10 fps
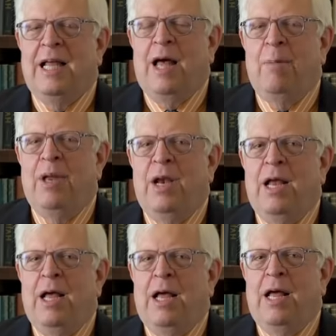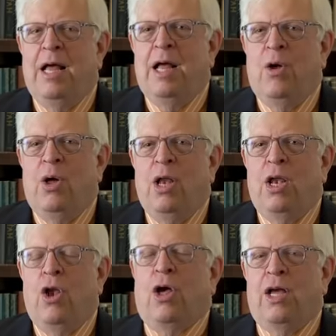I mean,
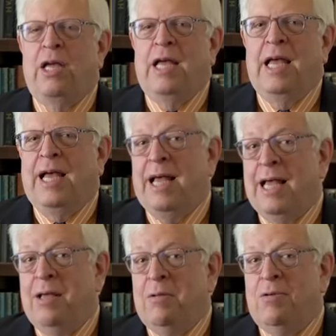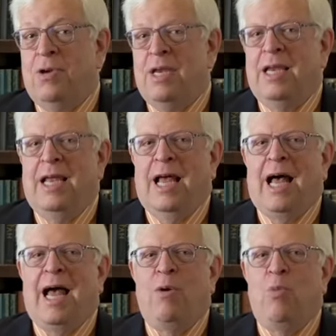look,
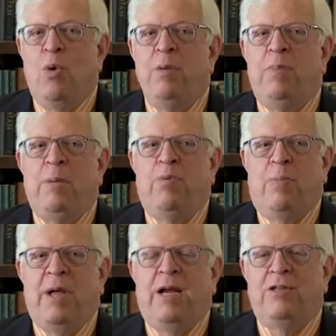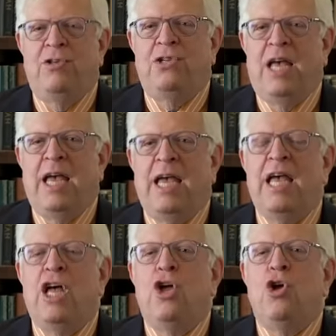I would be prepared to say,
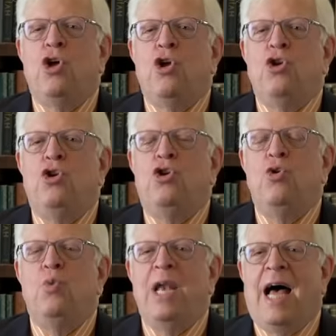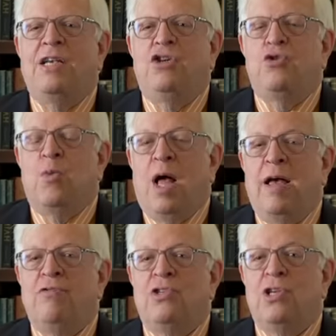do not
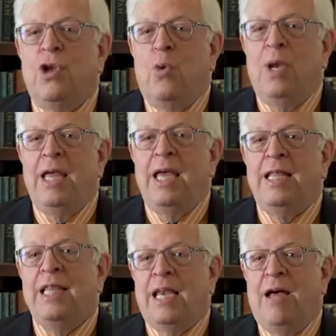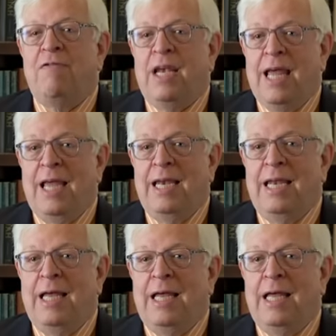drive slowly in the left lane.